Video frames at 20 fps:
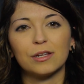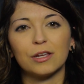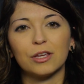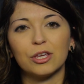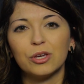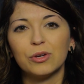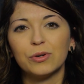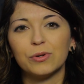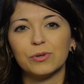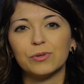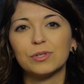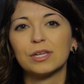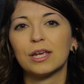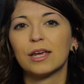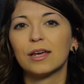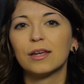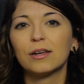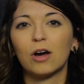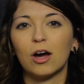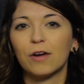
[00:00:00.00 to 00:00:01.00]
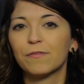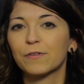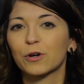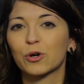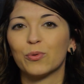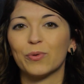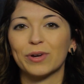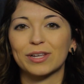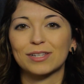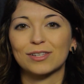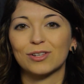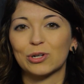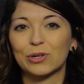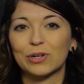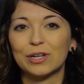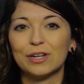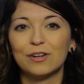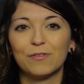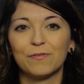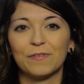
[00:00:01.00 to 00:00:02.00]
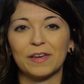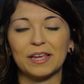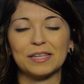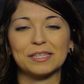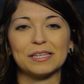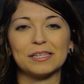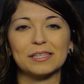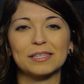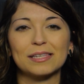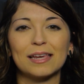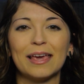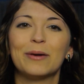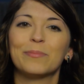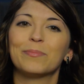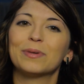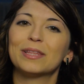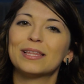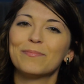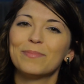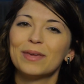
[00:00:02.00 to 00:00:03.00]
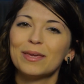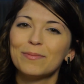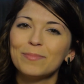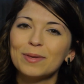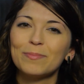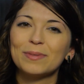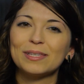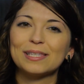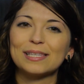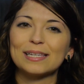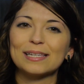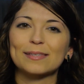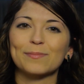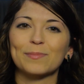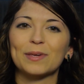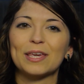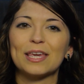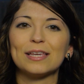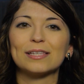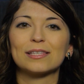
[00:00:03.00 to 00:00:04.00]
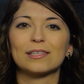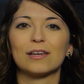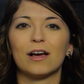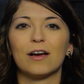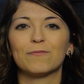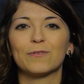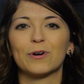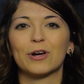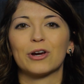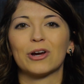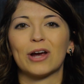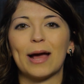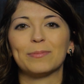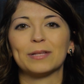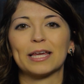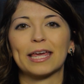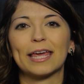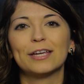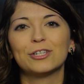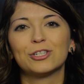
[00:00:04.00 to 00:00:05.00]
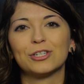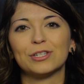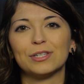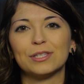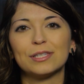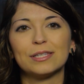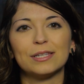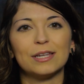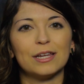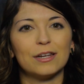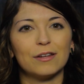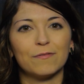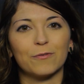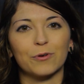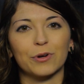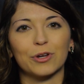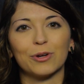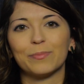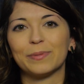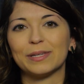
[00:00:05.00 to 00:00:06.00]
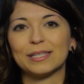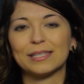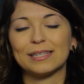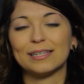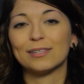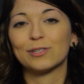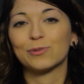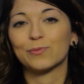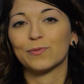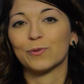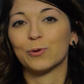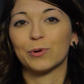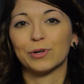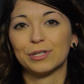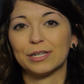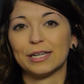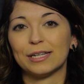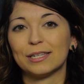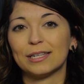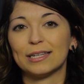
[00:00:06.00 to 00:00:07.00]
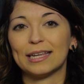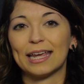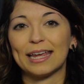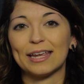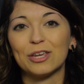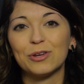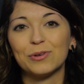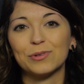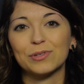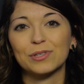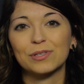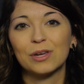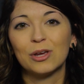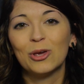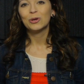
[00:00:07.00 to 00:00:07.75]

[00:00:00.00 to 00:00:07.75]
to use and offer quick-to-learn interfaces, but they may be missing some key software applications needed for your business or day-to-day -day use.